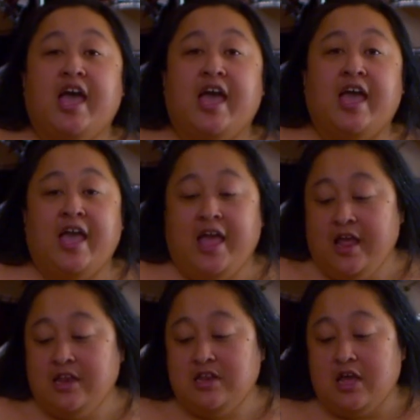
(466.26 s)

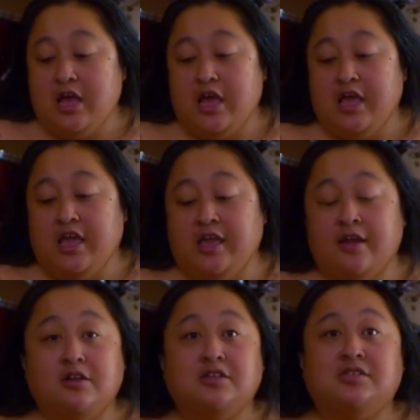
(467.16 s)
And
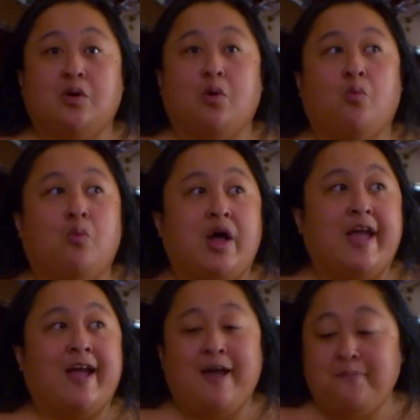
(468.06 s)
here's what
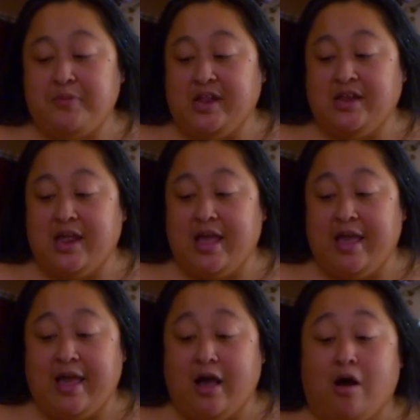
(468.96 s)
happened
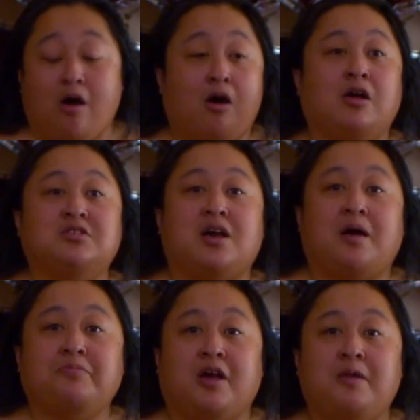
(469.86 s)
on
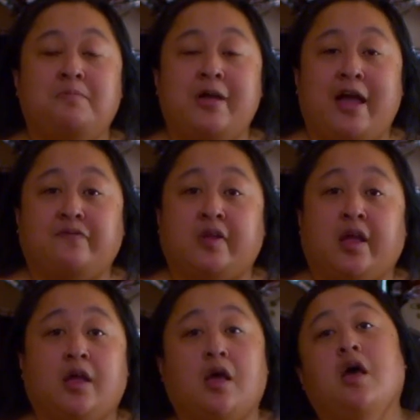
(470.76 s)
Top Gun
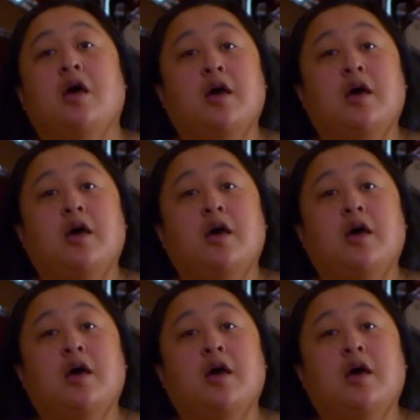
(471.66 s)
Maverick.